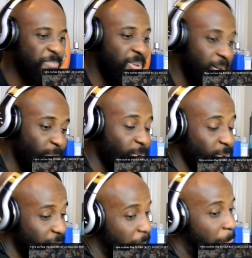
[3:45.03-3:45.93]
But
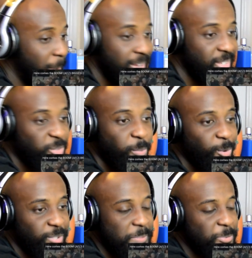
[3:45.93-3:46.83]
whoa, this
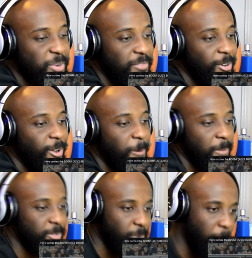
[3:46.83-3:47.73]
sport seems to have a lot.
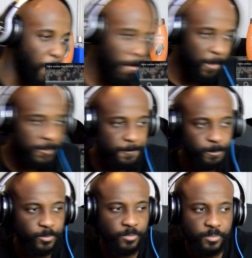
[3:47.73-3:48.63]
Let's go.
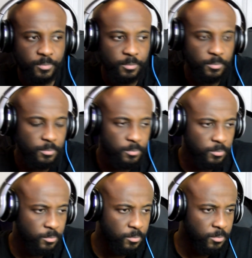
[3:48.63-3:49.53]

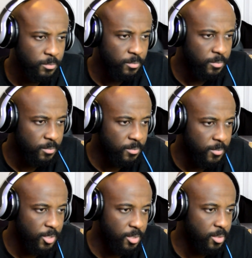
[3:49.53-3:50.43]

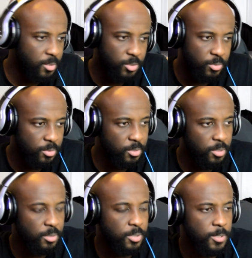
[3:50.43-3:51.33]
I got
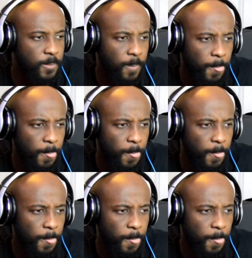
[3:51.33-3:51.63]
knocked out.